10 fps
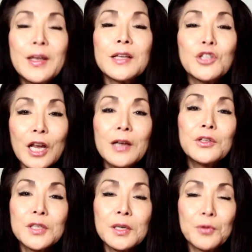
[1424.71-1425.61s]
we can
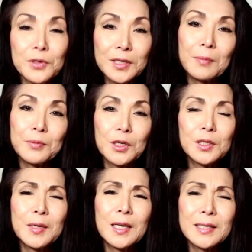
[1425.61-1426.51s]
change some
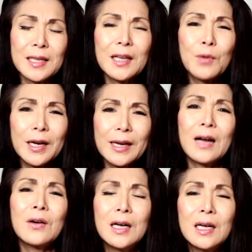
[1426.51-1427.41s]
perceptions, because I think right
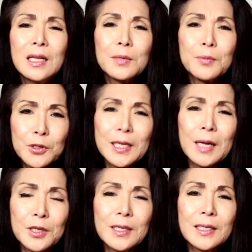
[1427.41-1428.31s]
now the
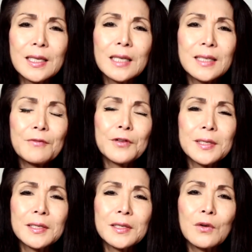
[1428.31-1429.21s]
perception is that San
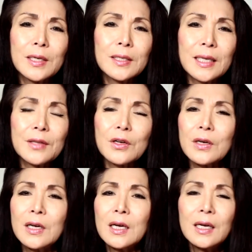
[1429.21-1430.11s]
Francisco is
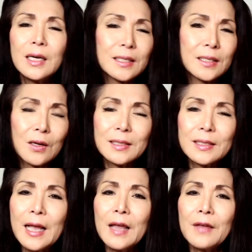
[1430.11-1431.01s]
either it's not
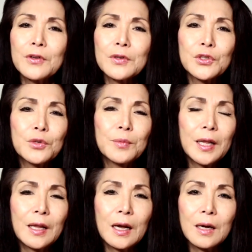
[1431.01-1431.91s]
safe, there's too
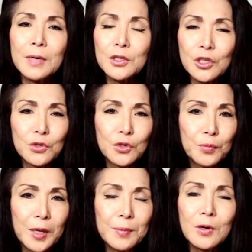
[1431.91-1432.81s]
many
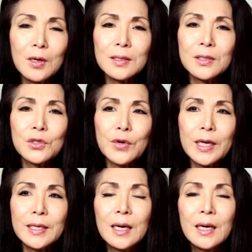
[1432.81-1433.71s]
unsheltered people on the
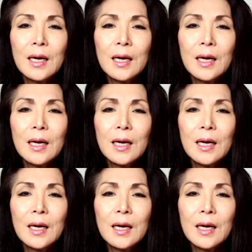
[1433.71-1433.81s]
street.